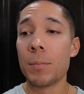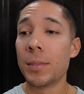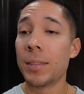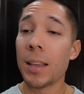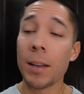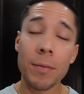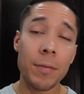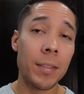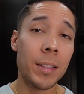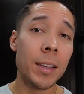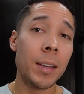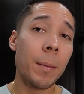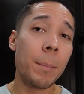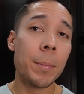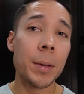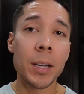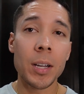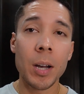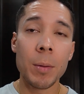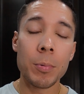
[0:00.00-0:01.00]
definitely a
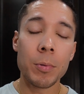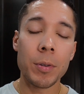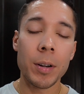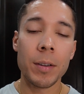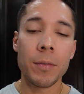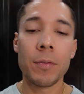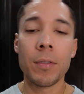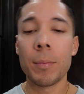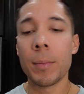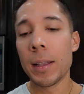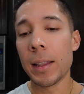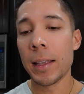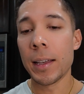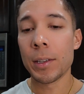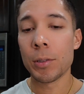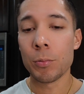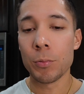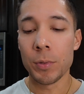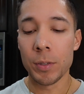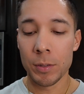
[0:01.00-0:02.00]
big upgrade from my
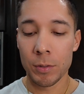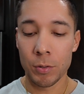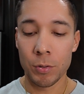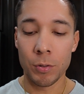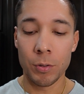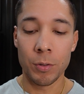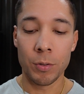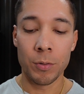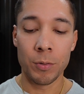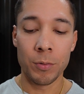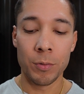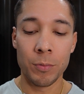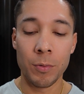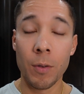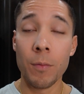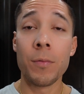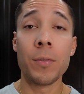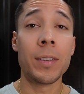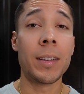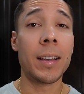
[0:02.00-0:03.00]
last one. So
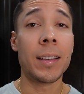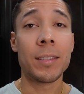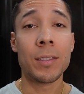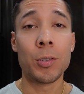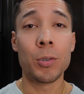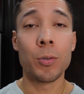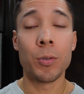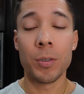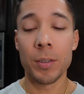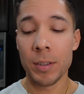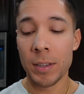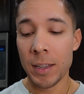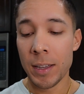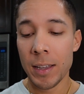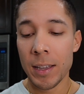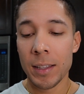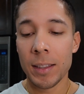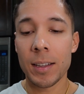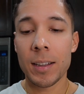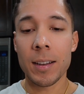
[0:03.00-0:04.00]
hopefully you guys enjoy
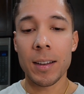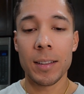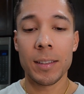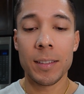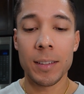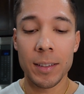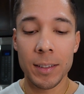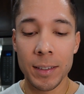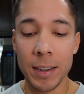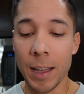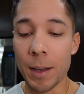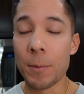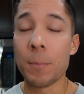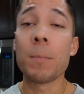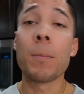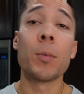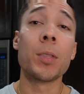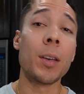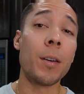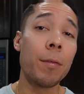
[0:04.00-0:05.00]
the content.
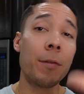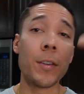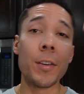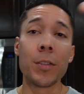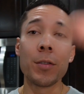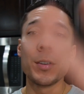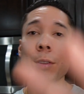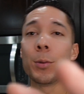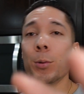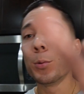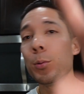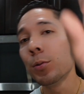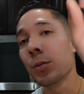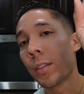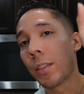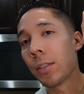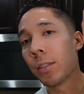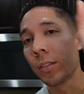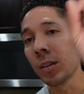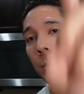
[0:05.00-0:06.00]
Now, without further ado,
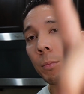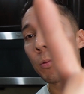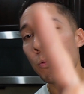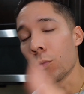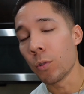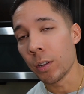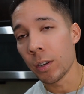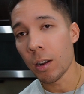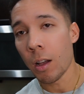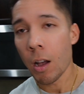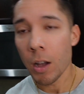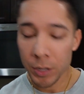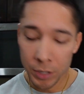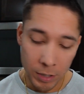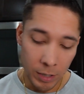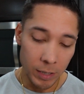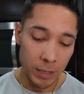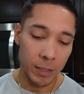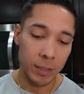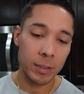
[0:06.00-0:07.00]
number one on
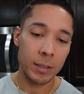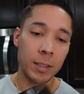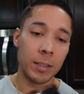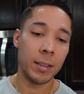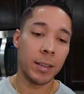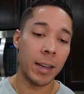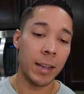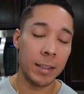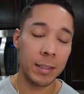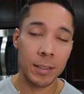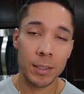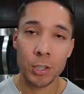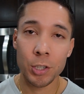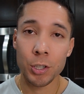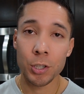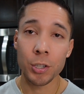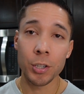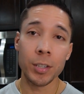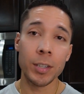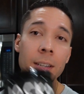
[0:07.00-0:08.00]
your list that you guys
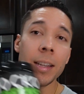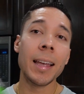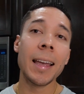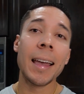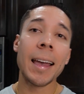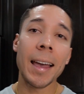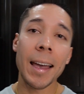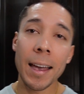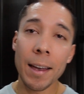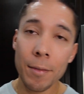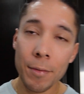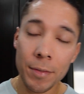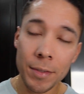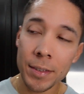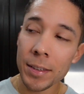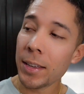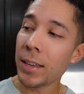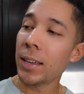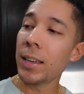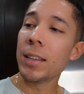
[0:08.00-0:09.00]
should have
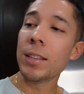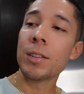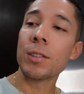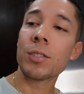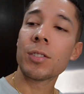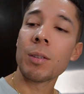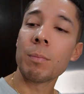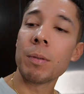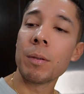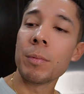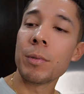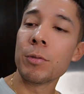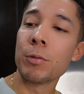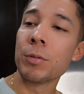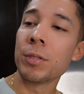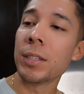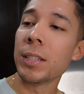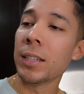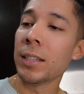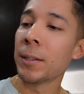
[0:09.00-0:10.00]
in your supplement
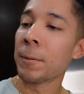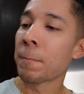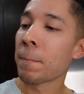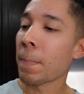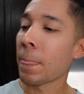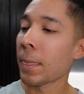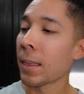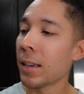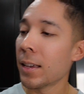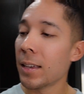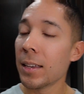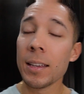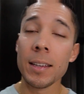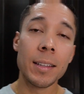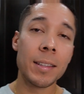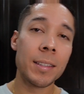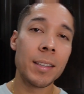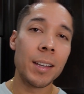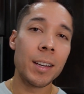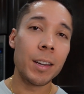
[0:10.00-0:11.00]
routine
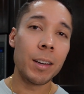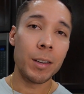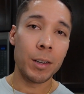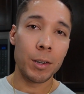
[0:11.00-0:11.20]
is a